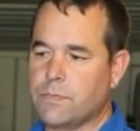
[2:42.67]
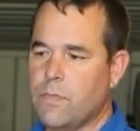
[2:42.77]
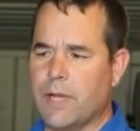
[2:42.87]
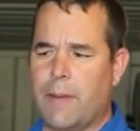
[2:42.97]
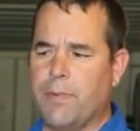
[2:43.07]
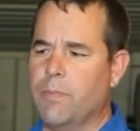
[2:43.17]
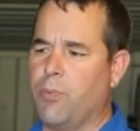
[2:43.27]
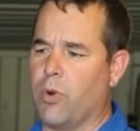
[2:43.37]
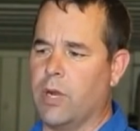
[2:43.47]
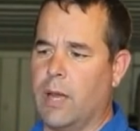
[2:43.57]
A couple
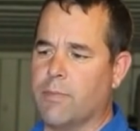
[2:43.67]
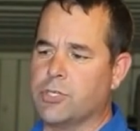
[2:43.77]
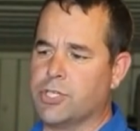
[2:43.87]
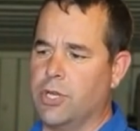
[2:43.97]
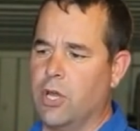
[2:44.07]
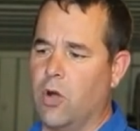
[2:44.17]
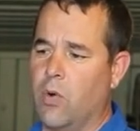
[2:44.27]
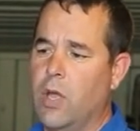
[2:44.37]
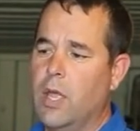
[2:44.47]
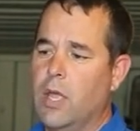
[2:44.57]
important numbers to
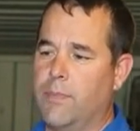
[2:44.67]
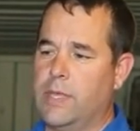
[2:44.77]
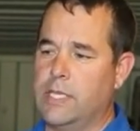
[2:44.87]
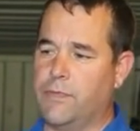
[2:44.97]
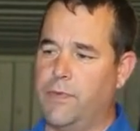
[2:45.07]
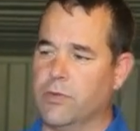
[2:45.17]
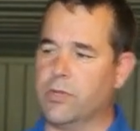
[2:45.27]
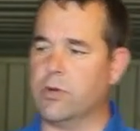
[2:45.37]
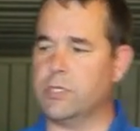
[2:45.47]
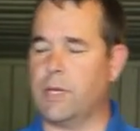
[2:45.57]
know. These
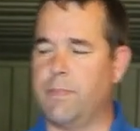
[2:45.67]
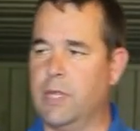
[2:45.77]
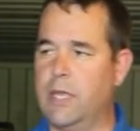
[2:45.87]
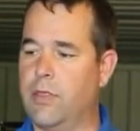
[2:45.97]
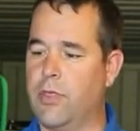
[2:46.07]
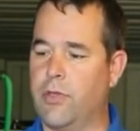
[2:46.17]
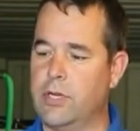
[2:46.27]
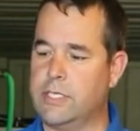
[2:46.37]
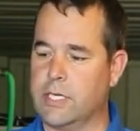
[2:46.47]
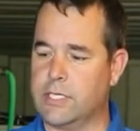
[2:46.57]
filters, I believe the
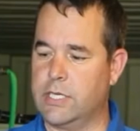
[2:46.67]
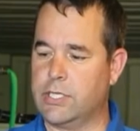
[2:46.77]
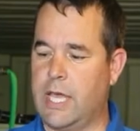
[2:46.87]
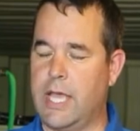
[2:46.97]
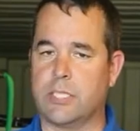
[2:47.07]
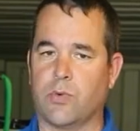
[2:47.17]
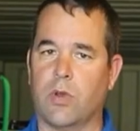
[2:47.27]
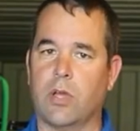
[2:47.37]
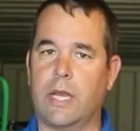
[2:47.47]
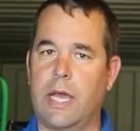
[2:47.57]
36-inch tanks that we're
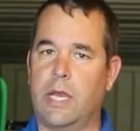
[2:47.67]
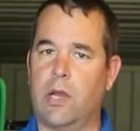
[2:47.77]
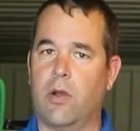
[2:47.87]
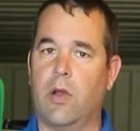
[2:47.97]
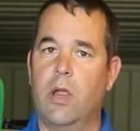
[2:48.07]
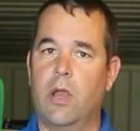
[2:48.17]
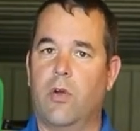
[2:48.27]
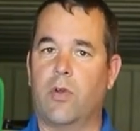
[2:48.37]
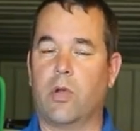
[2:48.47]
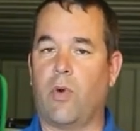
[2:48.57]
looking at here
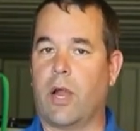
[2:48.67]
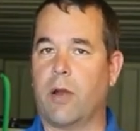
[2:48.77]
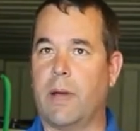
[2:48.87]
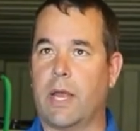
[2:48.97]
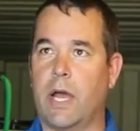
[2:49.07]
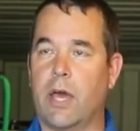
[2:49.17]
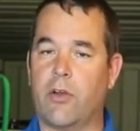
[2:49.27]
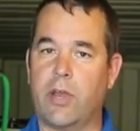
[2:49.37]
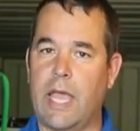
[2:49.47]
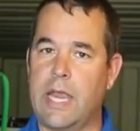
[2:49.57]
require about
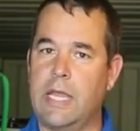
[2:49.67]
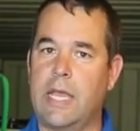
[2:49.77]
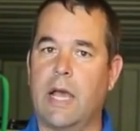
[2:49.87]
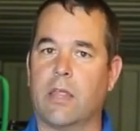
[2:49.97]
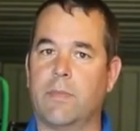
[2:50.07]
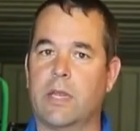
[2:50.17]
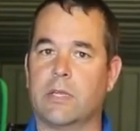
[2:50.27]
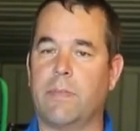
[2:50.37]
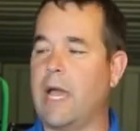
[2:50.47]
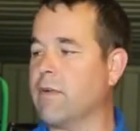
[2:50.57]
190 gallon a minute to
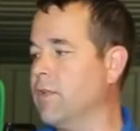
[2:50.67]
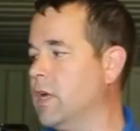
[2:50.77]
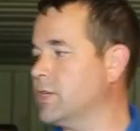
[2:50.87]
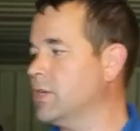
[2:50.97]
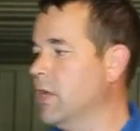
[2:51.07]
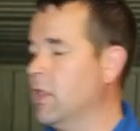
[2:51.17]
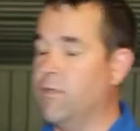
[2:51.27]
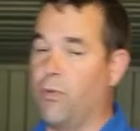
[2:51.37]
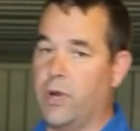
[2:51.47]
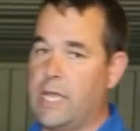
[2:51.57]
backflush. The
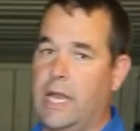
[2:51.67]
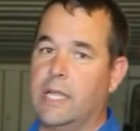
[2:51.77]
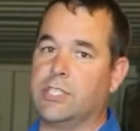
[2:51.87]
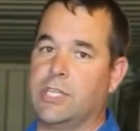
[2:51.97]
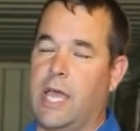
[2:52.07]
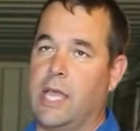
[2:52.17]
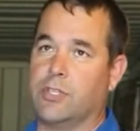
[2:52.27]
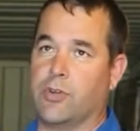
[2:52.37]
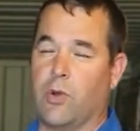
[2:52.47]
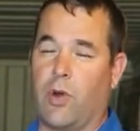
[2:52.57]
48-inch tanks
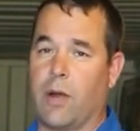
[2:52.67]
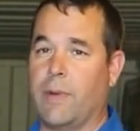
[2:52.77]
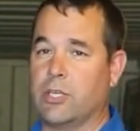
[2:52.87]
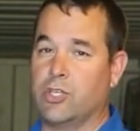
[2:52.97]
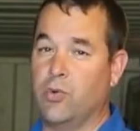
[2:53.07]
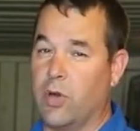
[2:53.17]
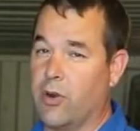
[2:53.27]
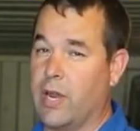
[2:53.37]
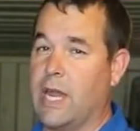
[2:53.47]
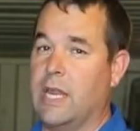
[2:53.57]
require about
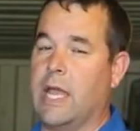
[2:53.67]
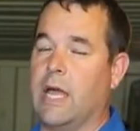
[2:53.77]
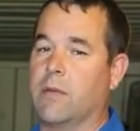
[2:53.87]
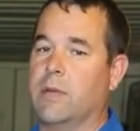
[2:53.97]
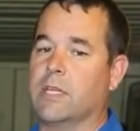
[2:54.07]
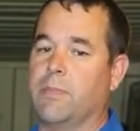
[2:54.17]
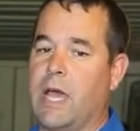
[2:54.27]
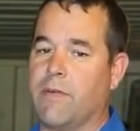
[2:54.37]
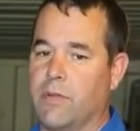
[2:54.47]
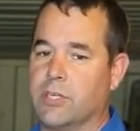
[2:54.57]
290 gallon a minute to
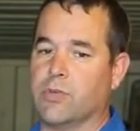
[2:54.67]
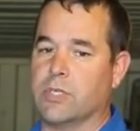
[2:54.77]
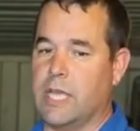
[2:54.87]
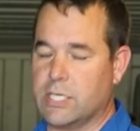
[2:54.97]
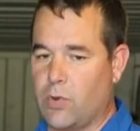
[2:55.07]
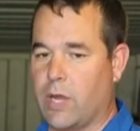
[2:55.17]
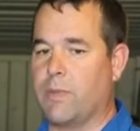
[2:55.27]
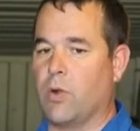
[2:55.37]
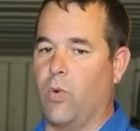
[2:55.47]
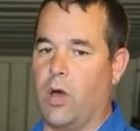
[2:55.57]
backflush, so it takes quite a
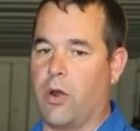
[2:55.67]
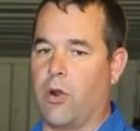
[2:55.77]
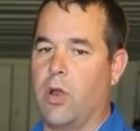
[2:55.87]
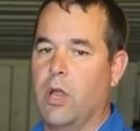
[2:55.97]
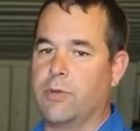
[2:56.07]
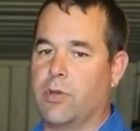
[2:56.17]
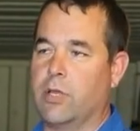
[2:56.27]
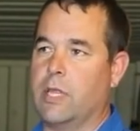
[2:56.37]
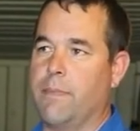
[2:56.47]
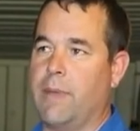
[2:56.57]
bit of water during
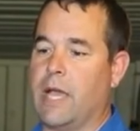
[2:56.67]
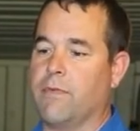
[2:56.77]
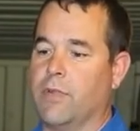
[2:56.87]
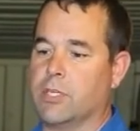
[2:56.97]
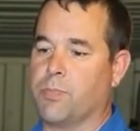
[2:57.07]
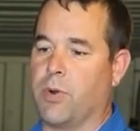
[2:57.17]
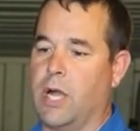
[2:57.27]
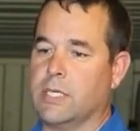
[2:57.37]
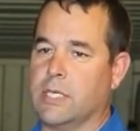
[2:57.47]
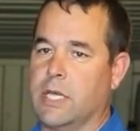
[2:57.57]
that backflush
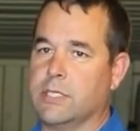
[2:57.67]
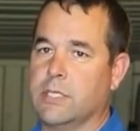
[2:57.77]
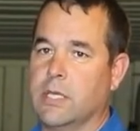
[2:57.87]
process